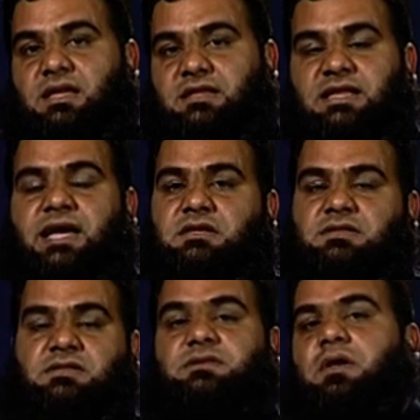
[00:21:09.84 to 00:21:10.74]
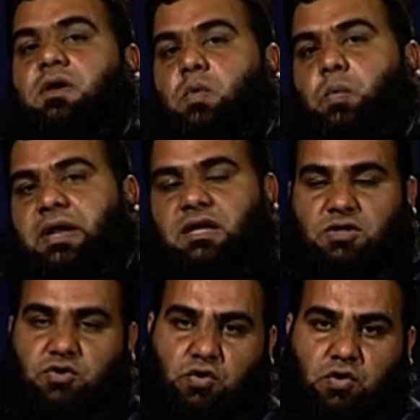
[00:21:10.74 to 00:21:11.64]
that when
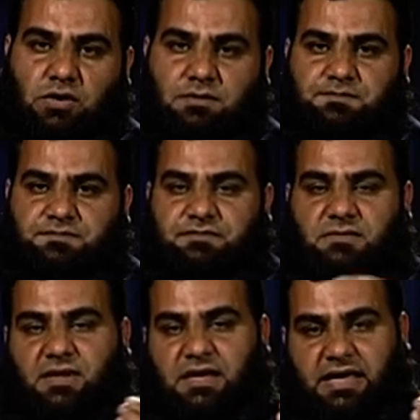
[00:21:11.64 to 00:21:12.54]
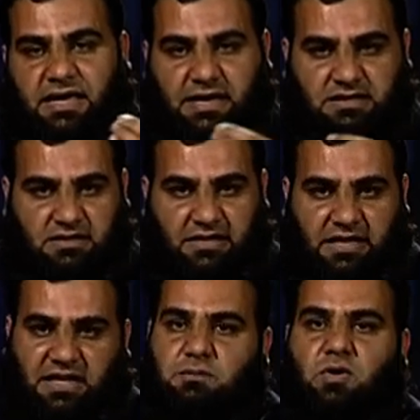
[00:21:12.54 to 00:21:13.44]
control enter
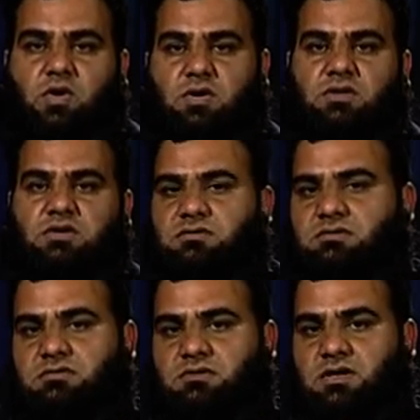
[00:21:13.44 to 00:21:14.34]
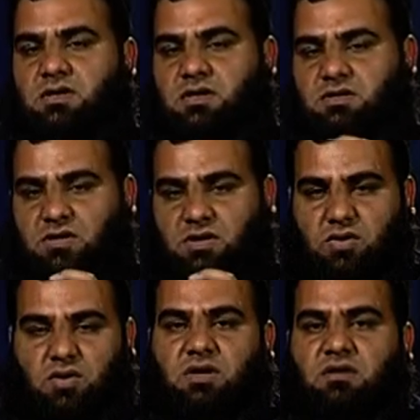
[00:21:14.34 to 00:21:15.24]
any block, the
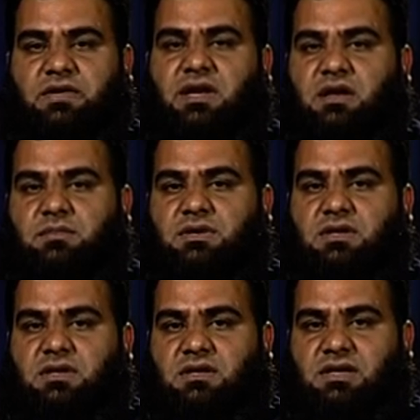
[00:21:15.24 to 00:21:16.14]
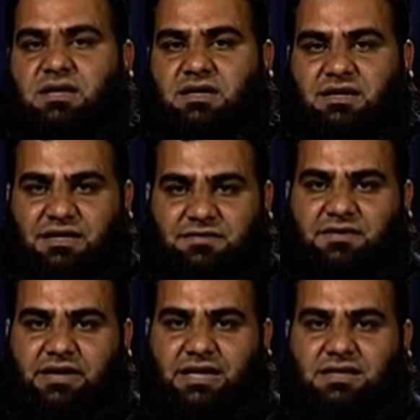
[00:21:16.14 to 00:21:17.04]
local variable
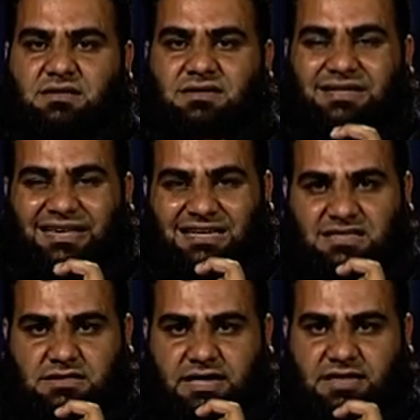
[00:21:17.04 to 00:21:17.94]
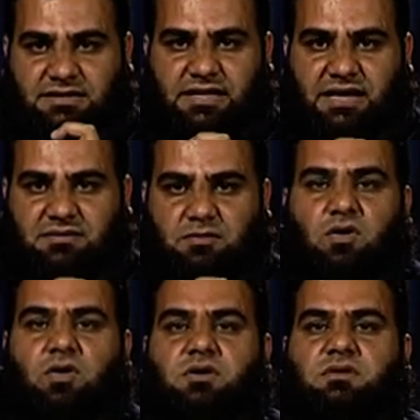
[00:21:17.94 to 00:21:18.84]
defined inside that
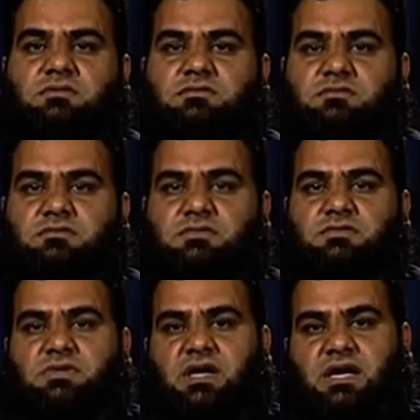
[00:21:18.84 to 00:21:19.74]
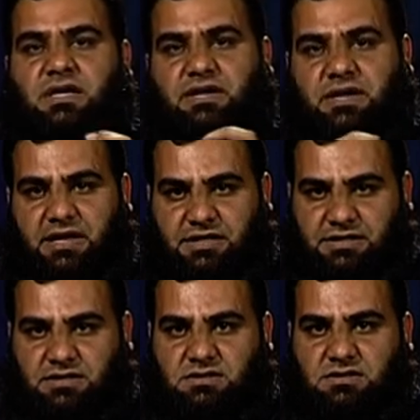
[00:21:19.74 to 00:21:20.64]
block are
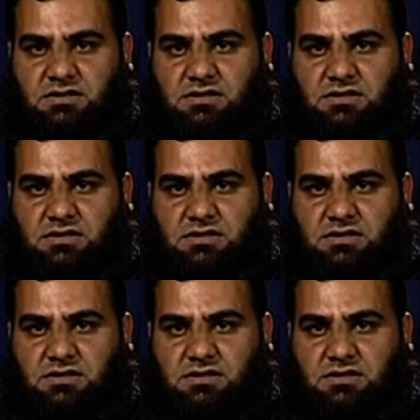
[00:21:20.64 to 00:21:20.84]
created,